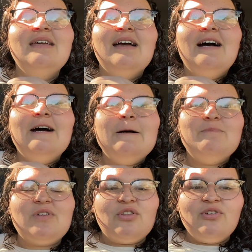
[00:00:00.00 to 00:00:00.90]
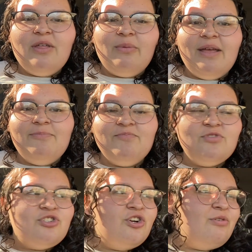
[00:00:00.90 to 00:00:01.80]
Um, so I throw that away,
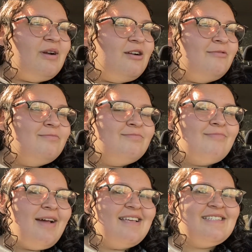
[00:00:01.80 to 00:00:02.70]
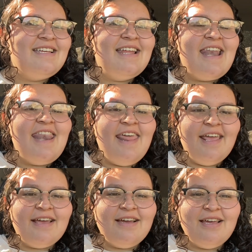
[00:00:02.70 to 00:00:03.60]
turn around. I see
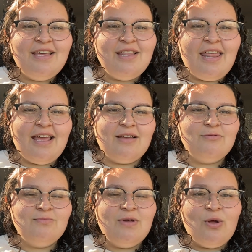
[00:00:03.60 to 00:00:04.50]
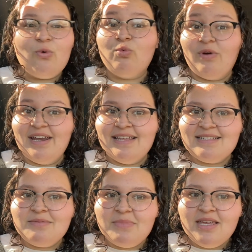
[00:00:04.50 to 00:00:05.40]
Nick like running
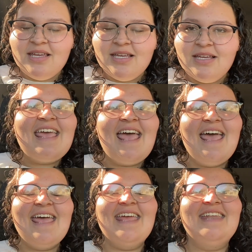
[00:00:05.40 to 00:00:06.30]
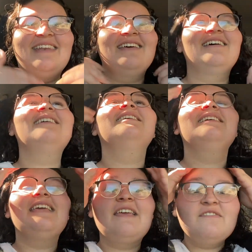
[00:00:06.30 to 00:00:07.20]
to me and
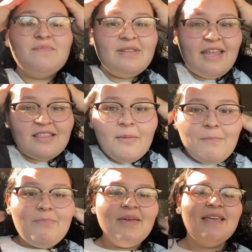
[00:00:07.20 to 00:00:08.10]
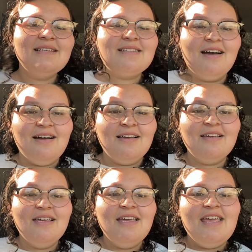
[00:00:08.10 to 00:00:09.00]
he gives me like the biggest hug.
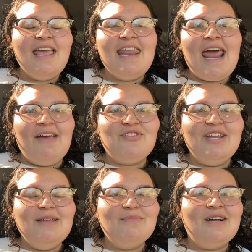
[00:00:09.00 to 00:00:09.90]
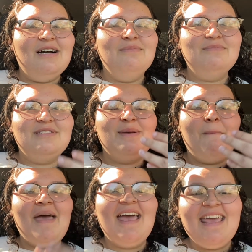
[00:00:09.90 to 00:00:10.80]
And after him comes
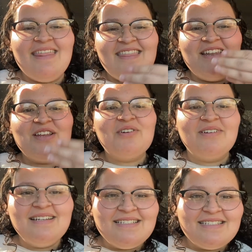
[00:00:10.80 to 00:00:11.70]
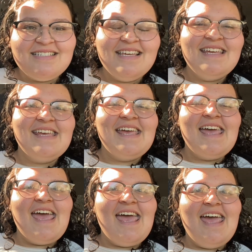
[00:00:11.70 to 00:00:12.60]
Matt and then Chris.
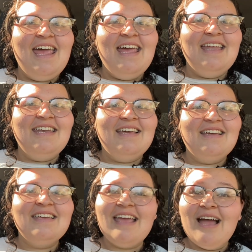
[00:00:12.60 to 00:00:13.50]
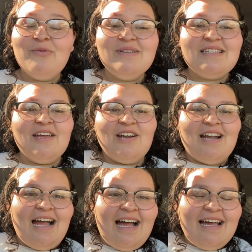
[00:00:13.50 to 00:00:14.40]
And yeah, we say our
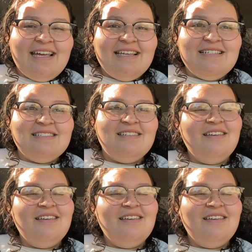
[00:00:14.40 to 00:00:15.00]
highs,